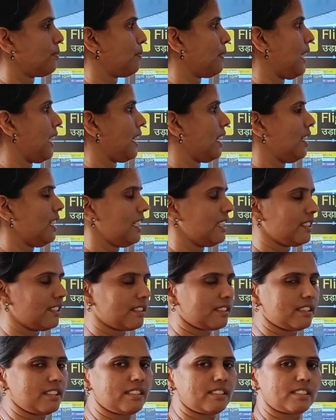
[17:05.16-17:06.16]
panel, and
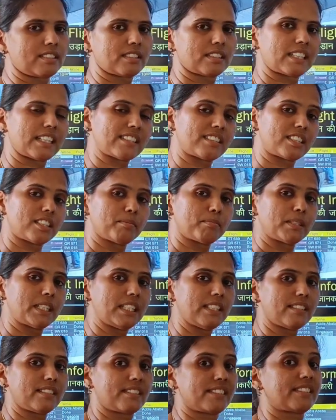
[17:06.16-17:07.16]
this is
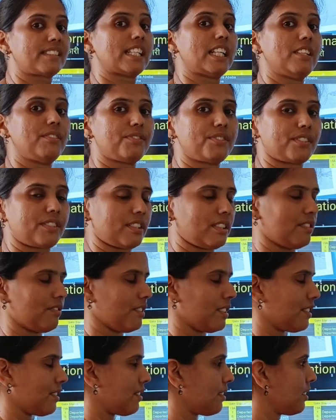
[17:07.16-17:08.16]
customer
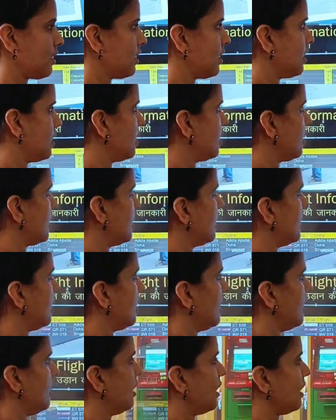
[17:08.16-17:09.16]
self-service.
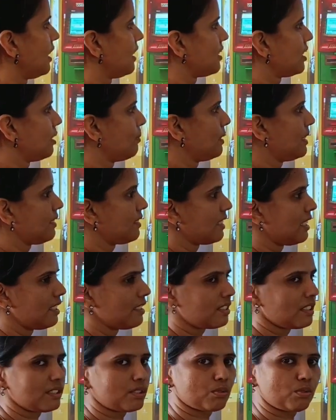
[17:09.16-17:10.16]
Customer
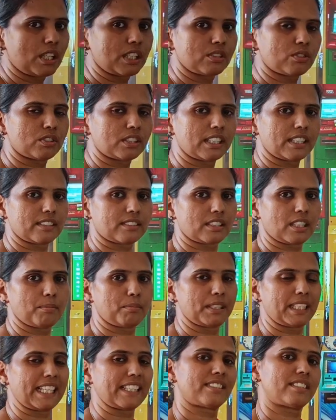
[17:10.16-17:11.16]
service is one good
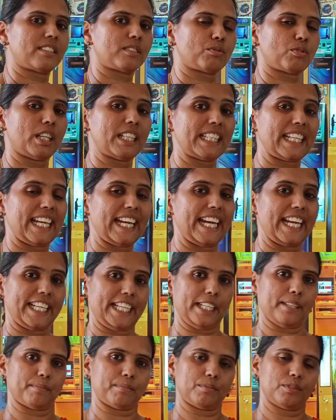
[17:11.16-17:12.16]
example. Next is what?
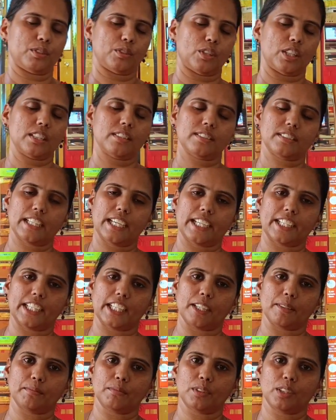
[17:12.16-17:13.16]
ATM. What is
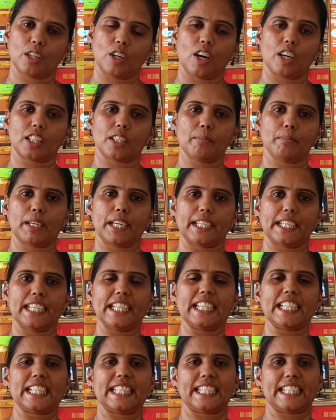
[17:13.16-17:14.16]
ATM?
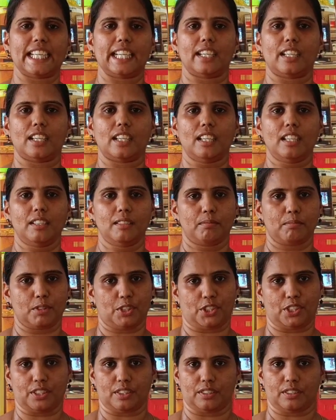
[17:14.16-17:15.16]
Automatic teller
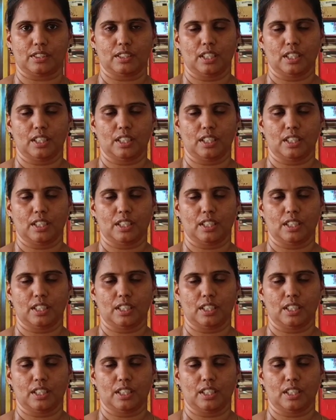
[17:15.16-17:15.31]
machine.